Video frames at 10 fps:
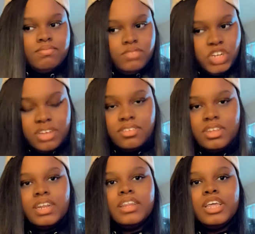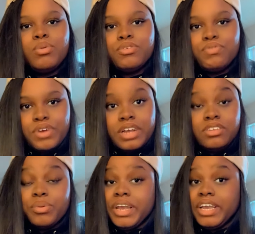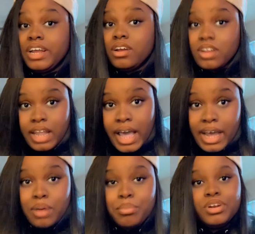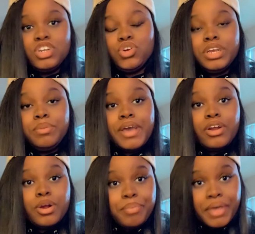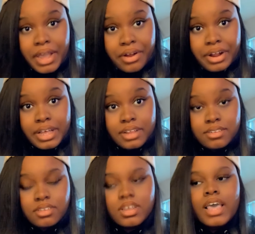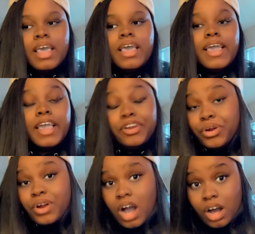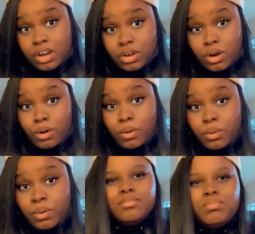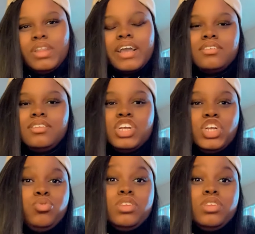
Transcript: Jay-Z and Aaliyah were friends. They were hanging out a lot. I'm pretty sure he met her parents and her uncle. Like I said, she was